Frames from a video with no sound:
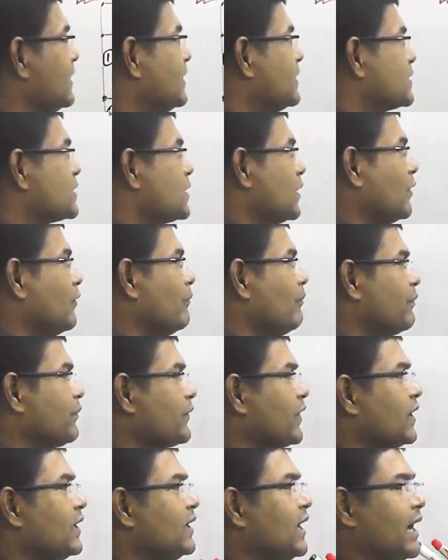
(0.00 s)
So
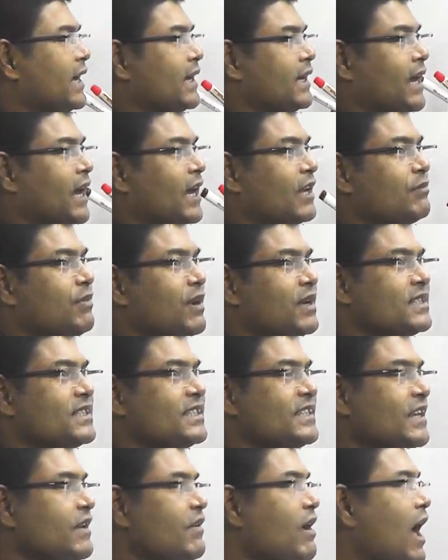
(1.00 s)
at
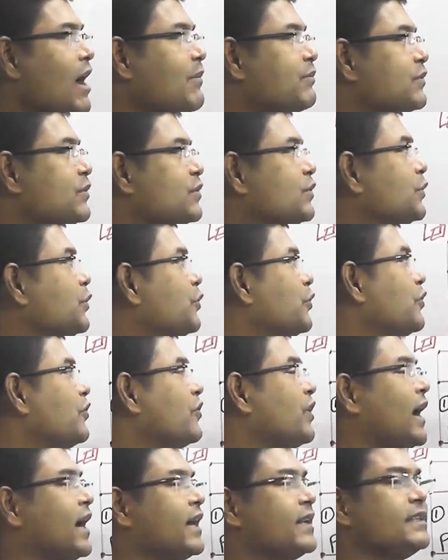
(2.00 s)
first you have to
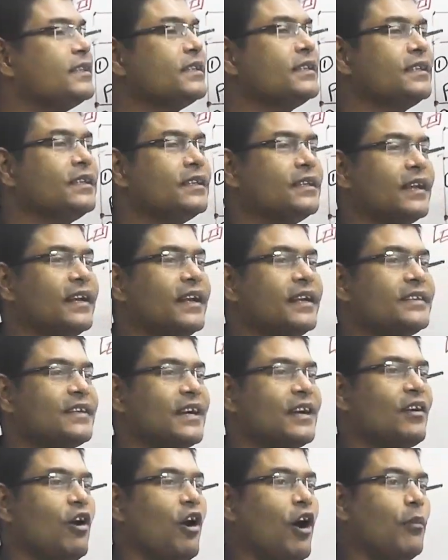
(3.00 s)
write the
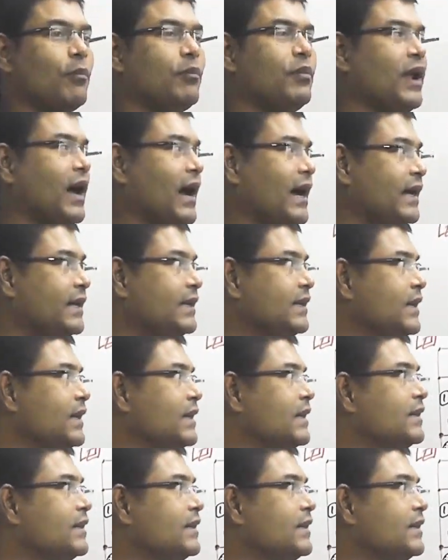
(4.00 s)
nature of line